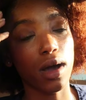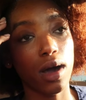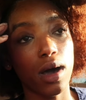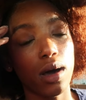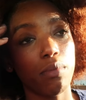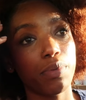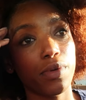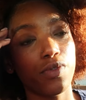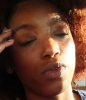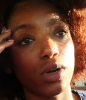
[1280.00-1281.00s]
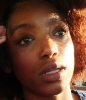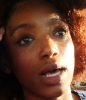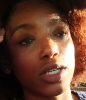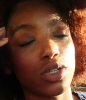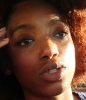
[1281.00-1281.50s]
Up for
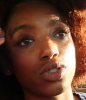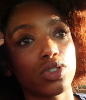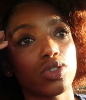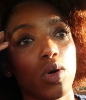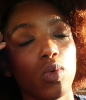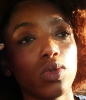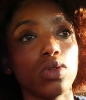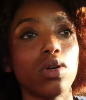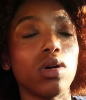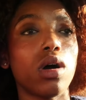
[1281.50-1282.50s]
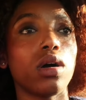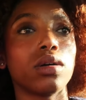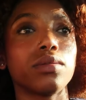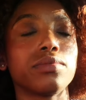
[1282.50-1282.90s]
like so long,